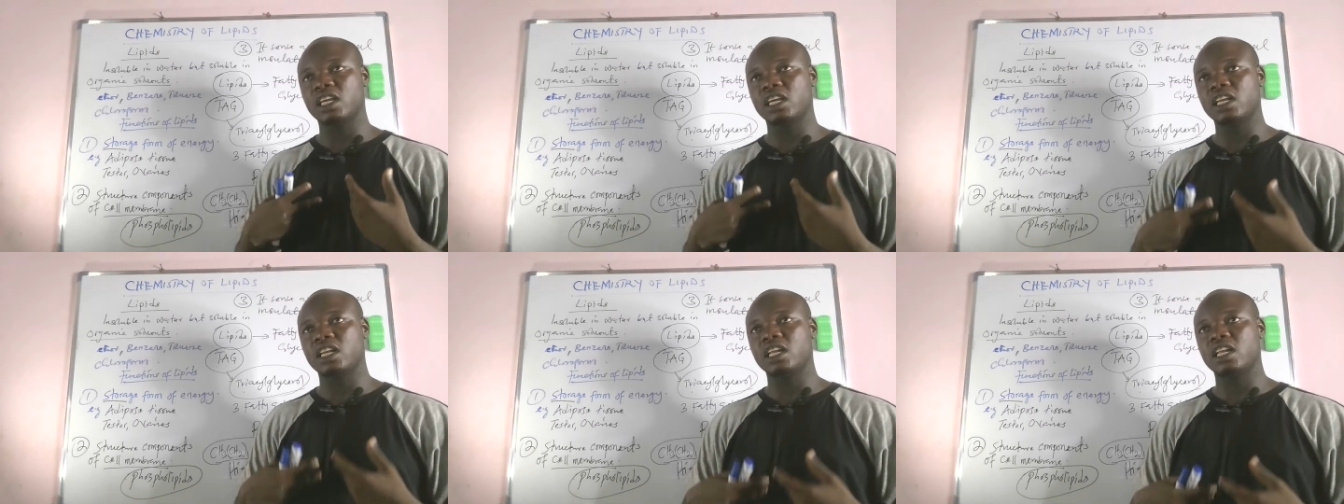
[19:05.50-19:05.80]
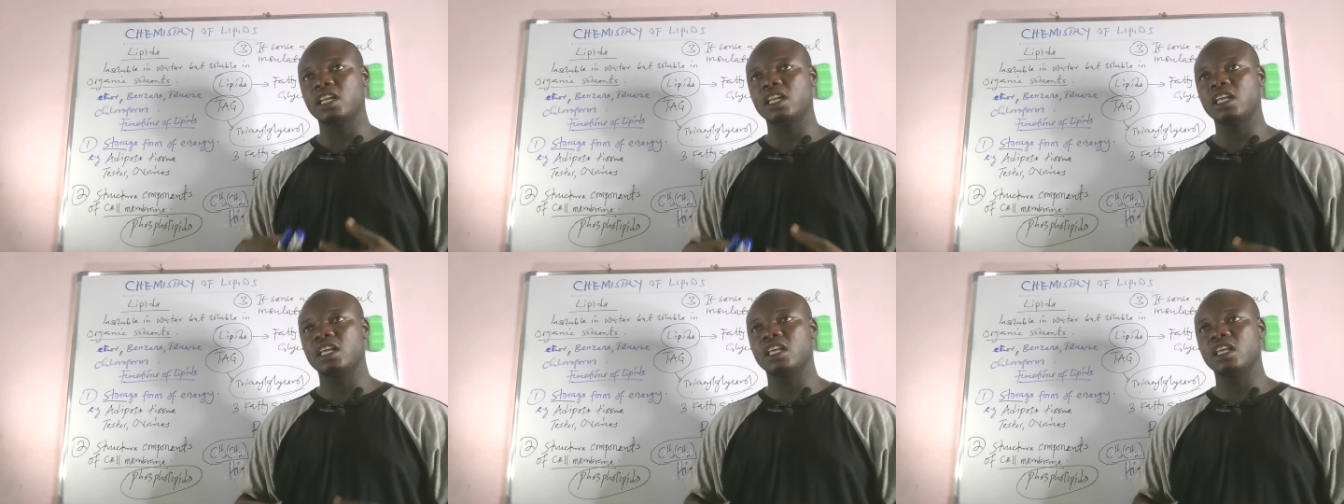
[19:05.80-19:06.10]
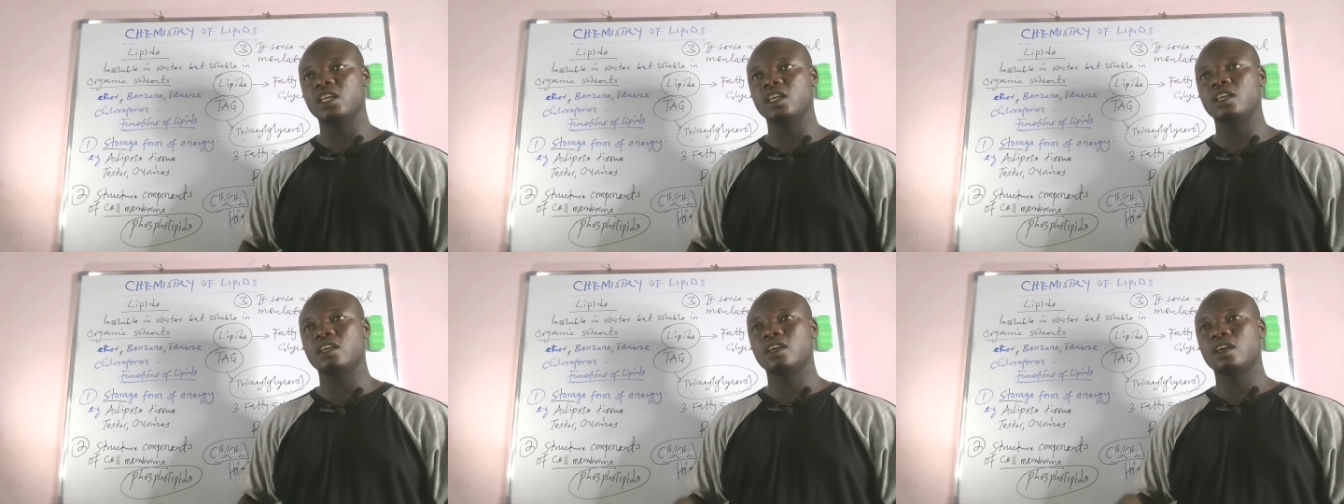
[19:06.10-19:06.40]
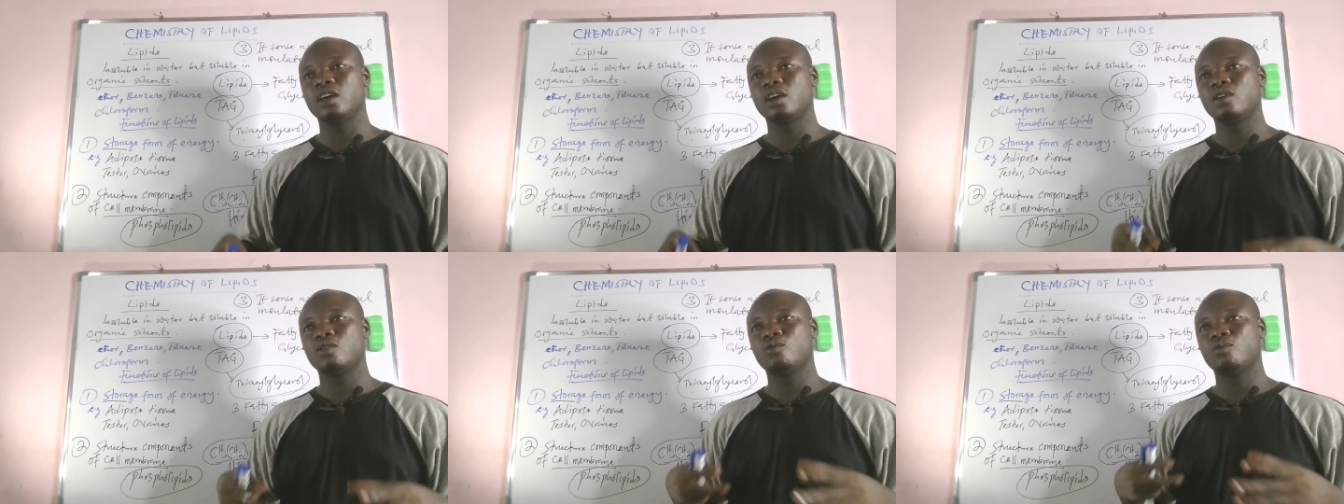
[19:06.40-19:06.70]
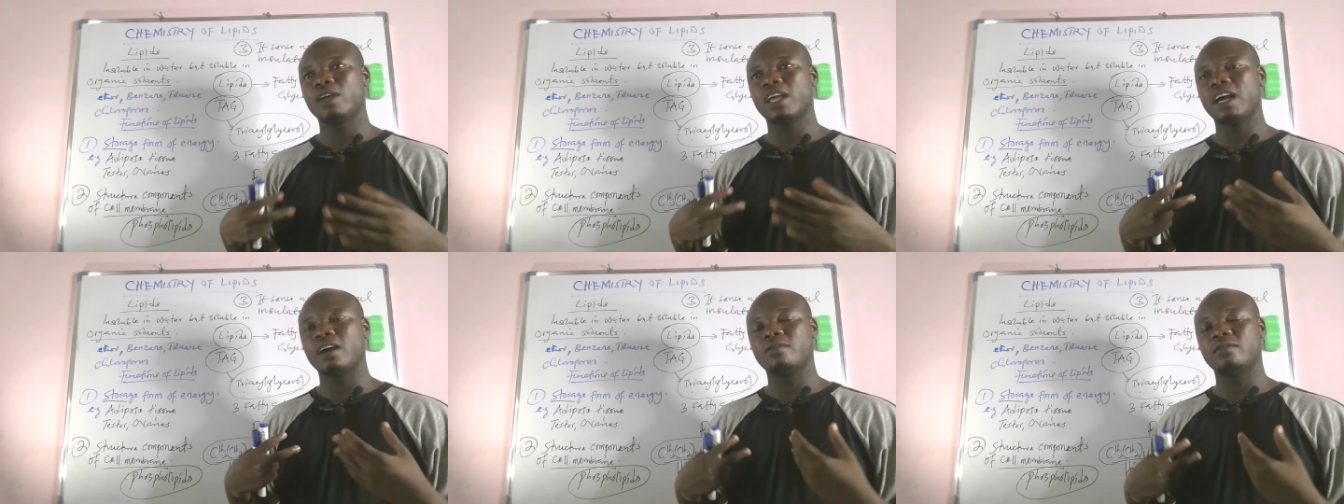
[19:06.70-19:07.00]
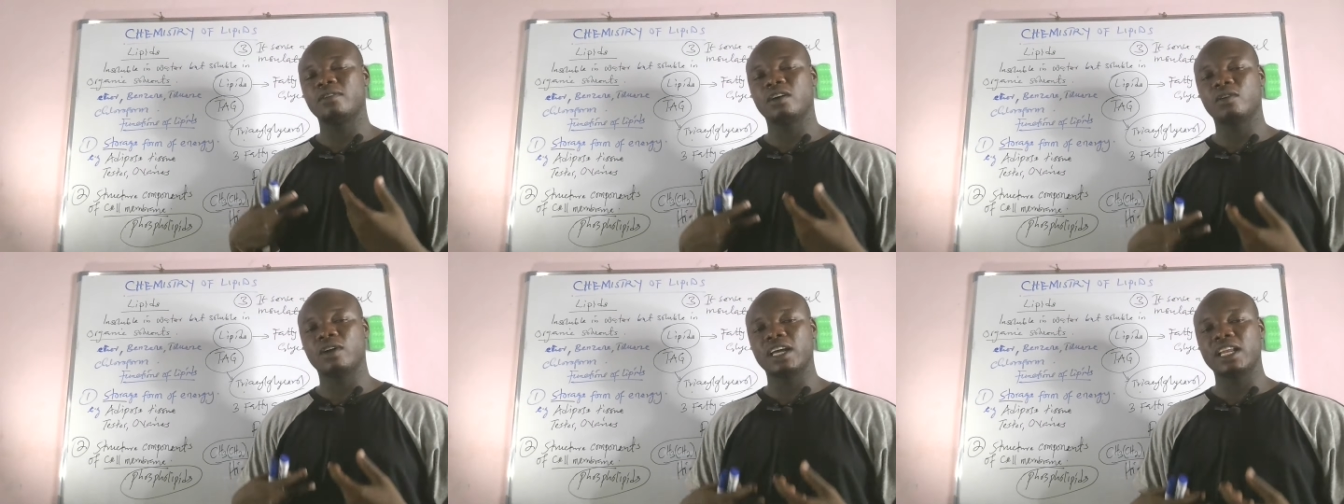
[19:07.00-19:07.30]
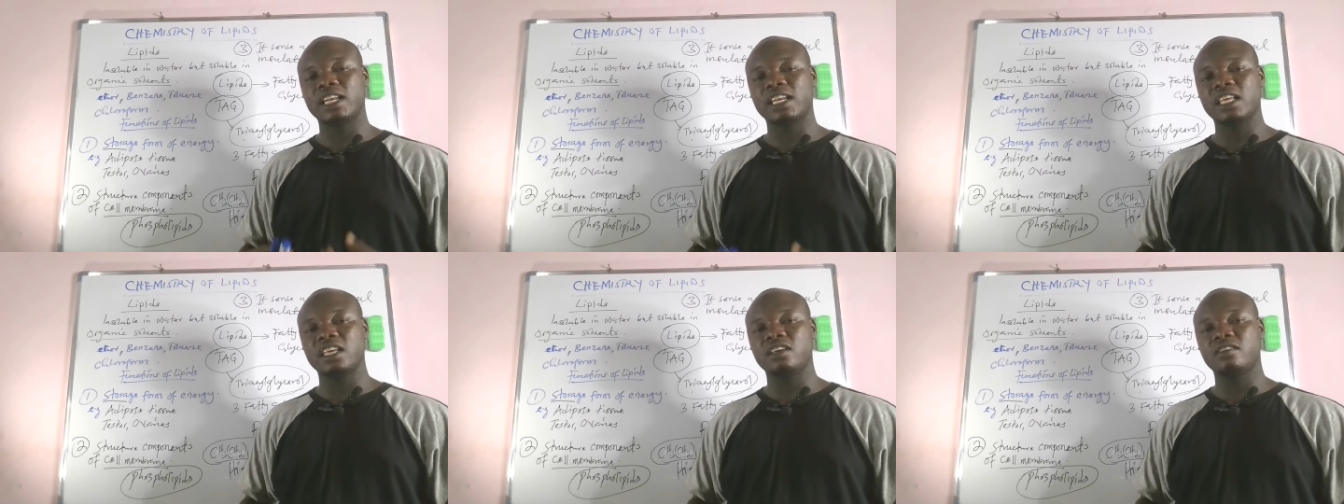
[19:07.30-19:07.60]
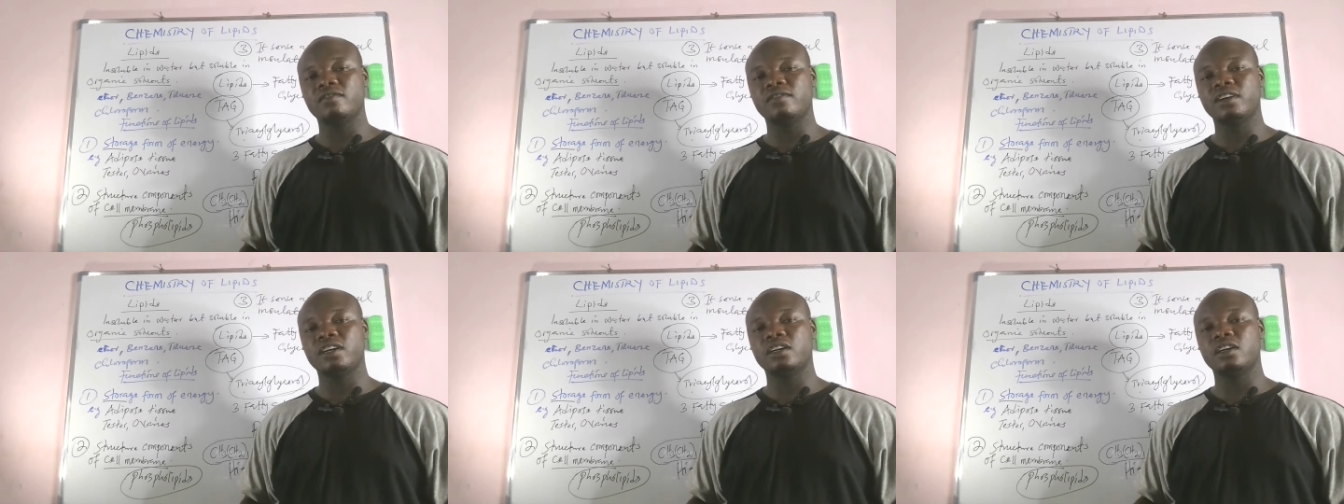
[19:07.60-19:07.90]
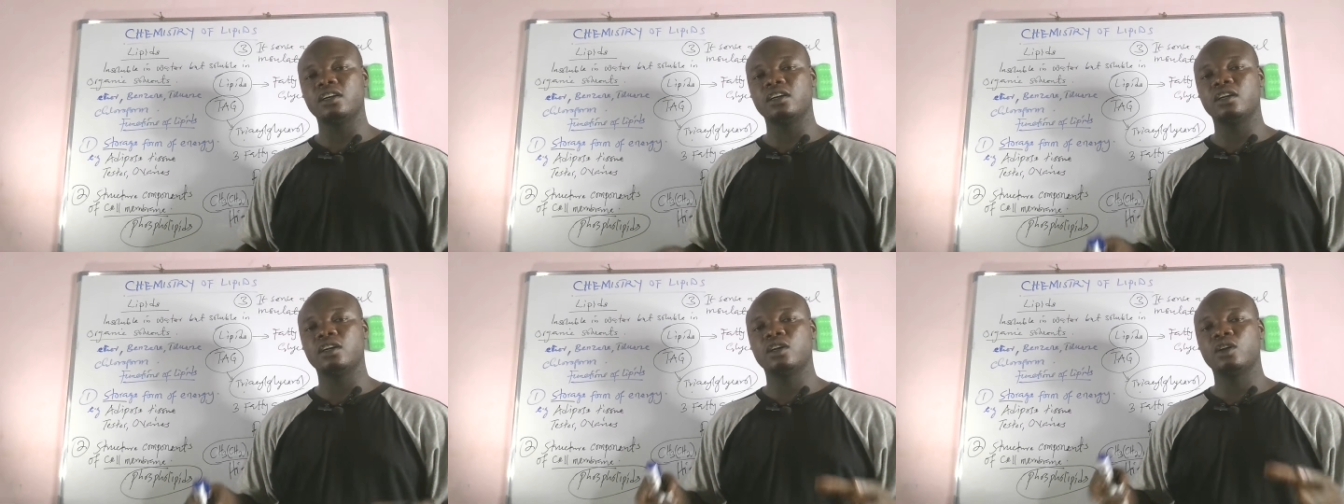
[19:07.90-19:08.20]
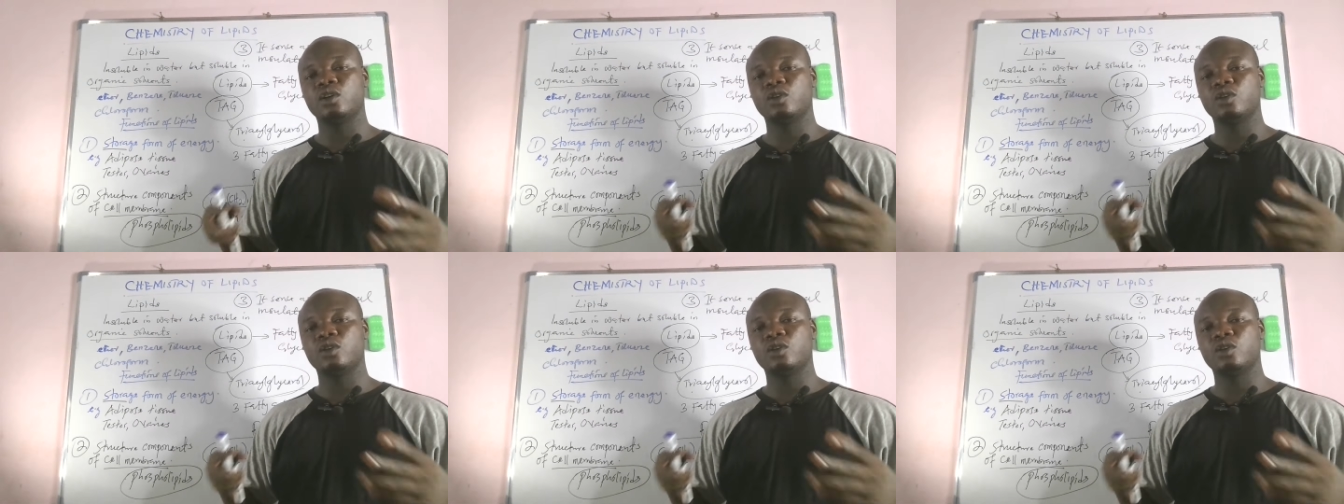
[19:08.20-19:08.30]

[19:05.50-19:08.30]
kidney, we have our liver,